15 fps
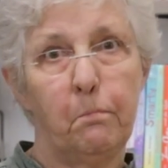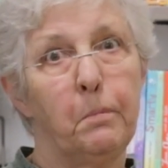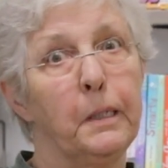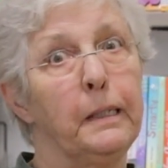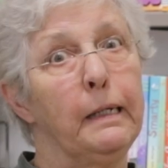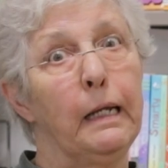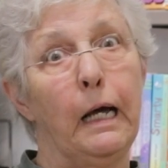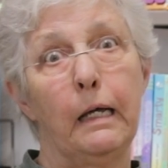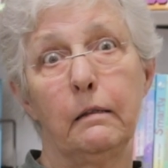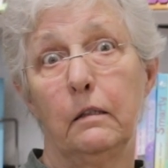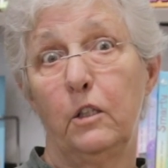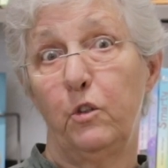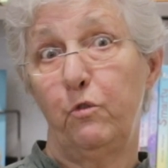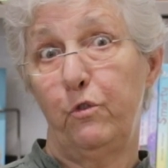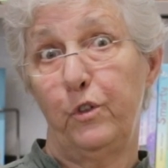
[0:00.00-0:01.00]
but
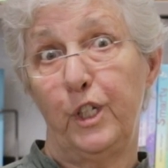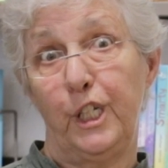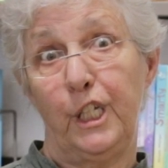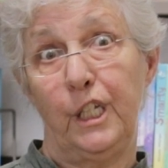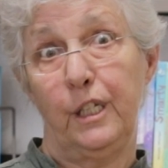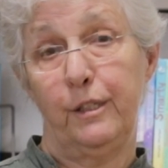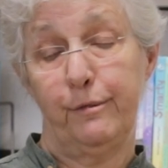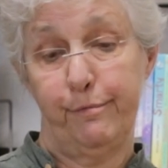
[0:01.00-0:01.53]
not the flea.